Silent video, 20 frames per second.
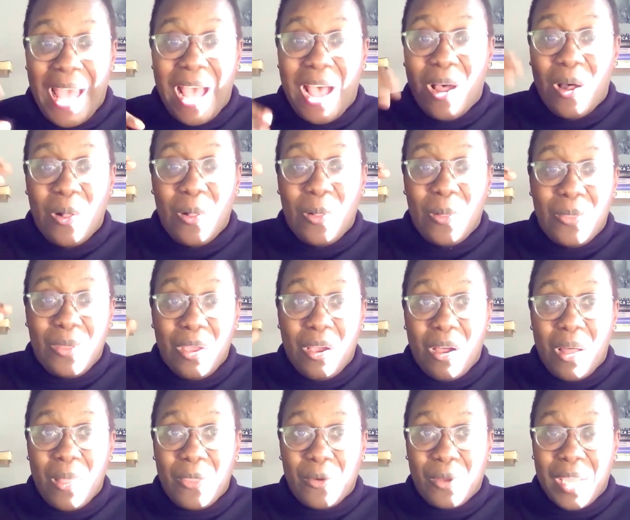how the
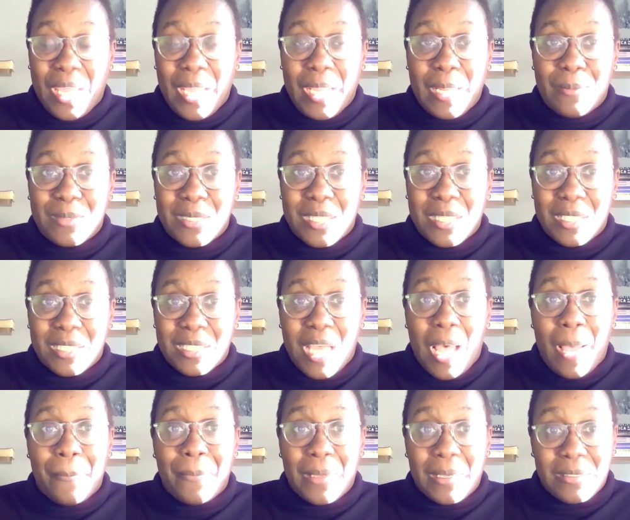author came to the
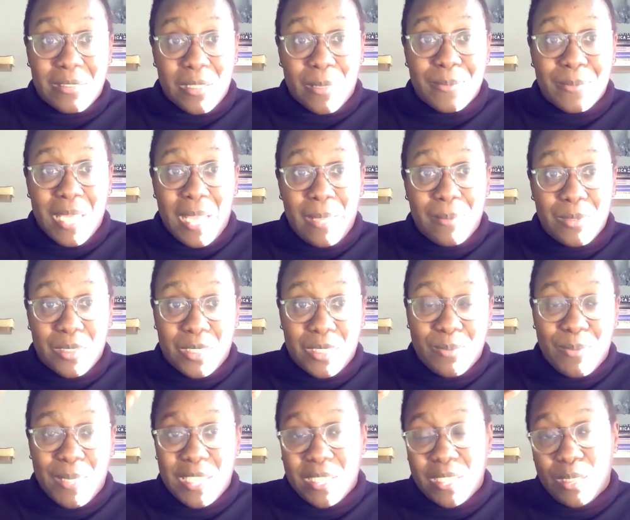topic. Sometimes,
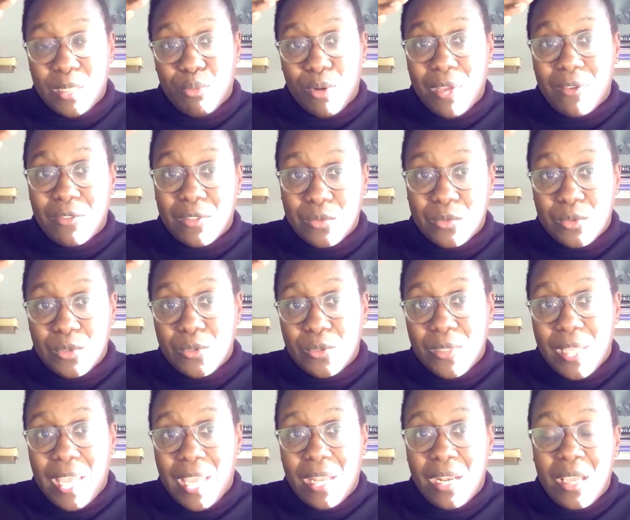especially the preface will do
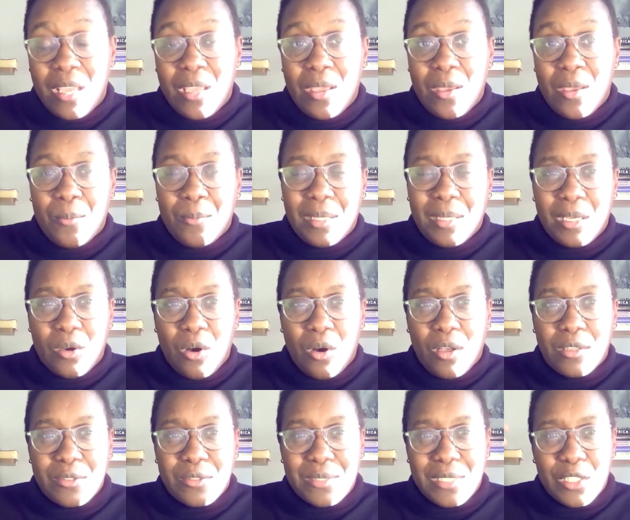that, but they'll
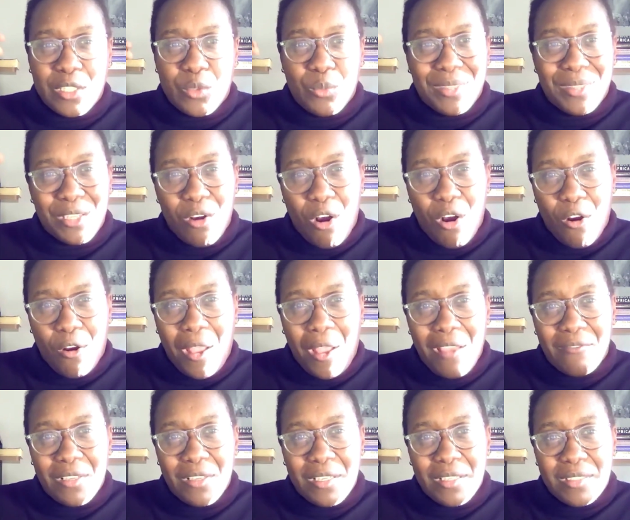also tell you what their
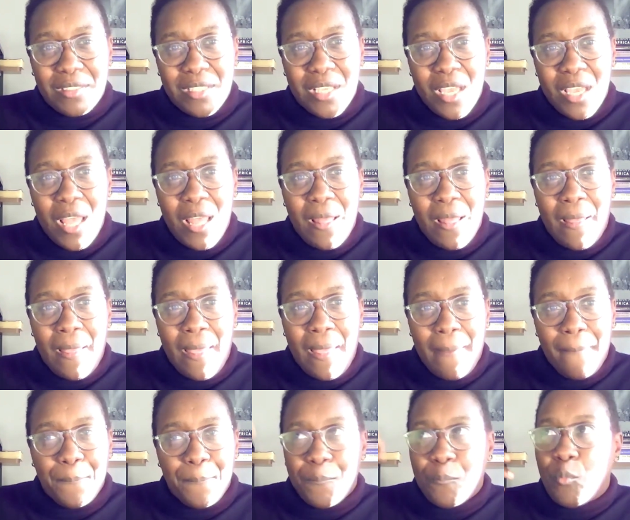archive is.
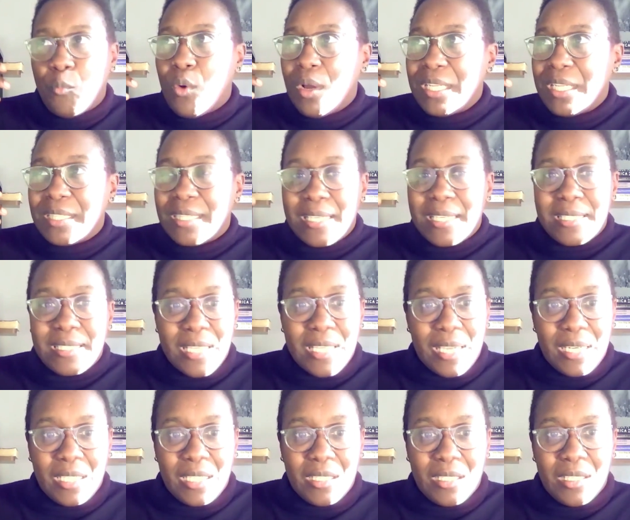What did they
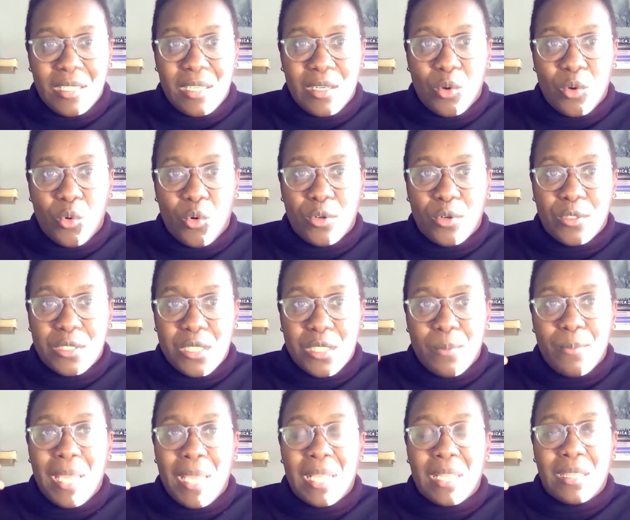study in order to
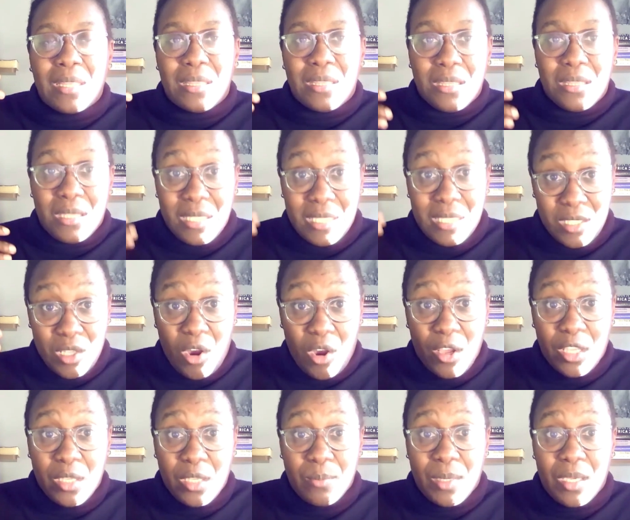make this
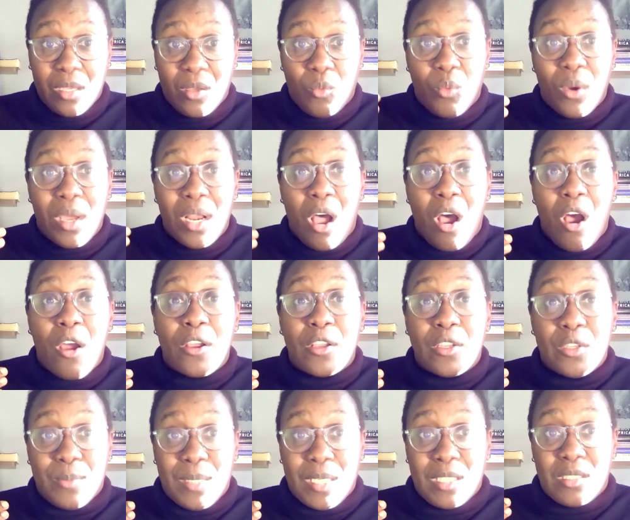argument? What
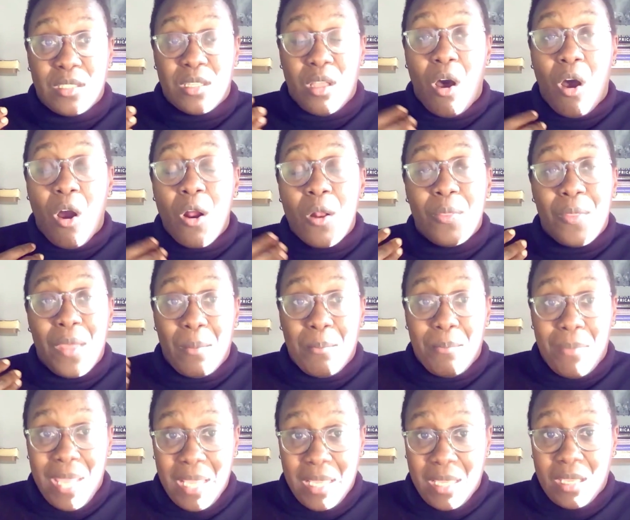arguments are they
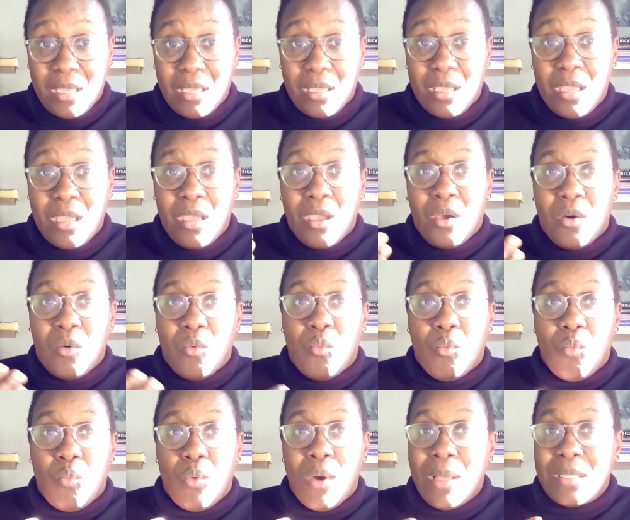making?
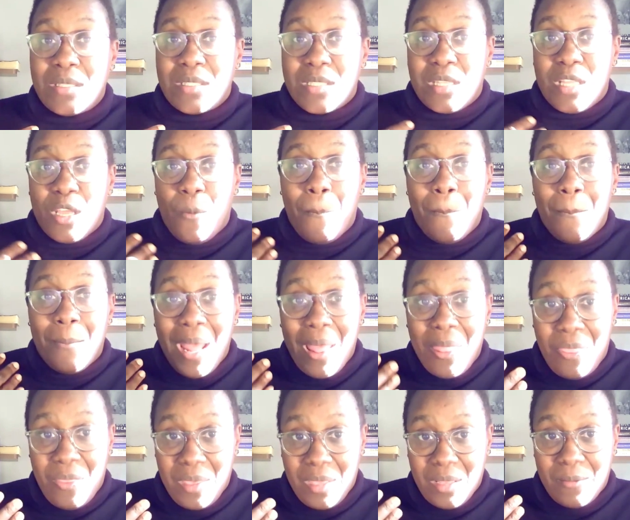What's their
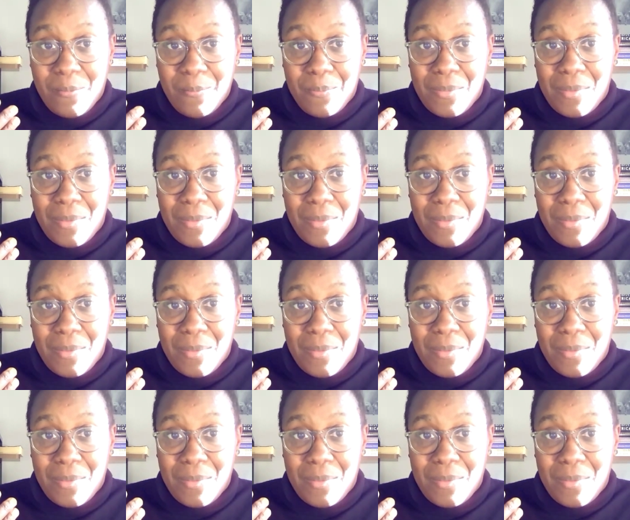method?